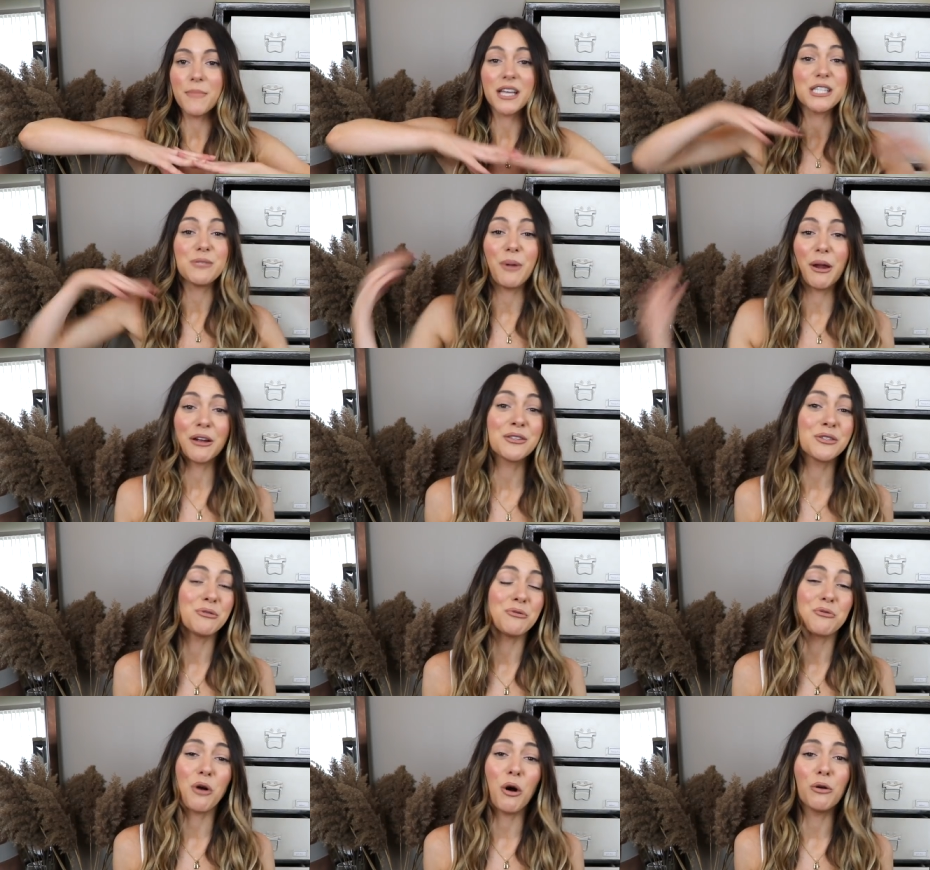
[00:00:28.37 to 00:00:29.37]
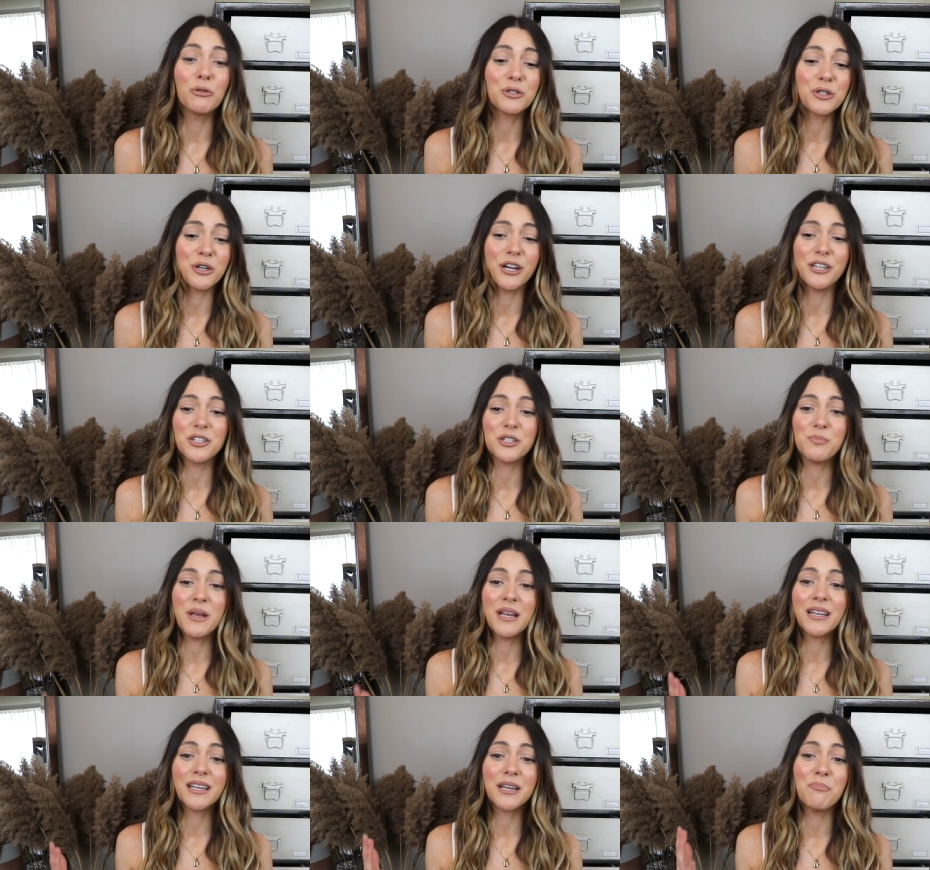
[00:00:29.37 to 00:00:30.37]
experience a new culture, and just be
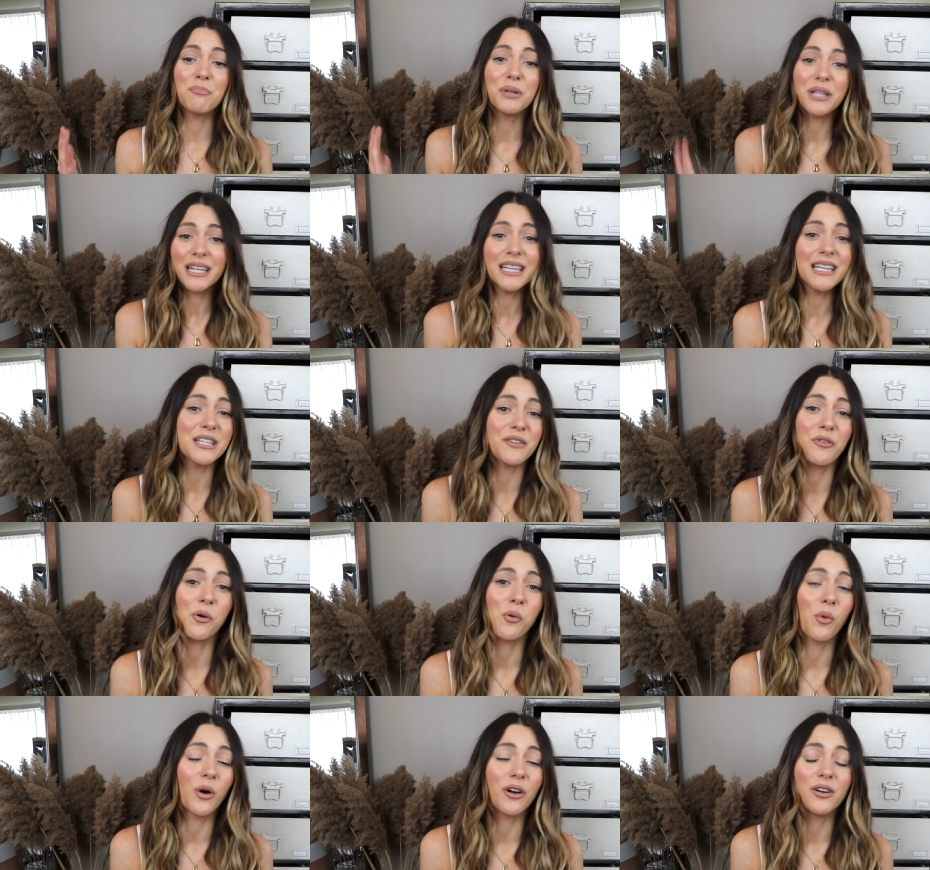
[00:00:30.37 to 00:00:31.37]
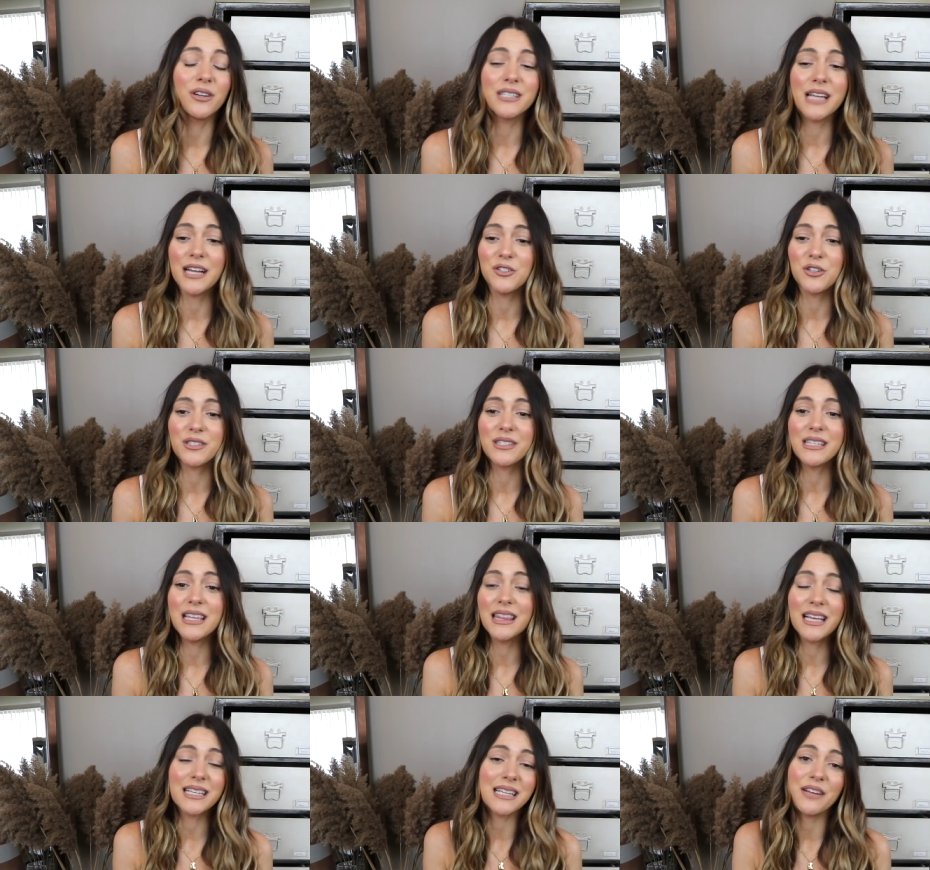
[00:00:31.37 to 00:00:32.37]
in a completely different world and just see
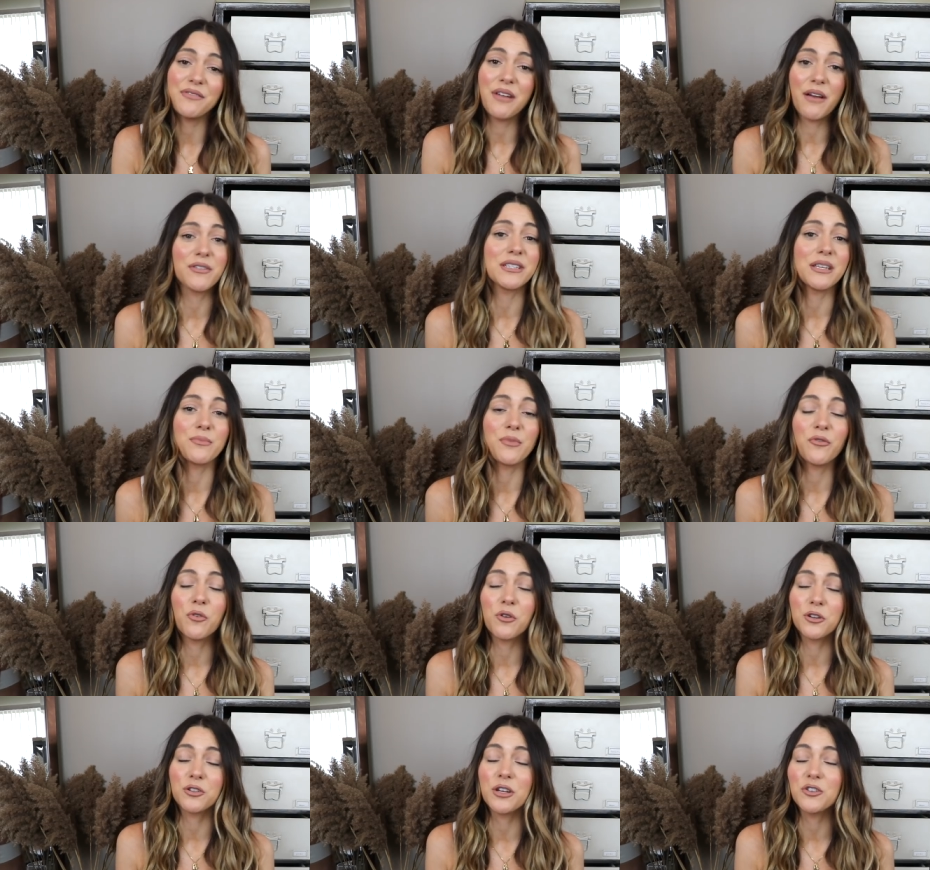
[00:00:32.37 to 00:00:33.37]
things that I've never seen before.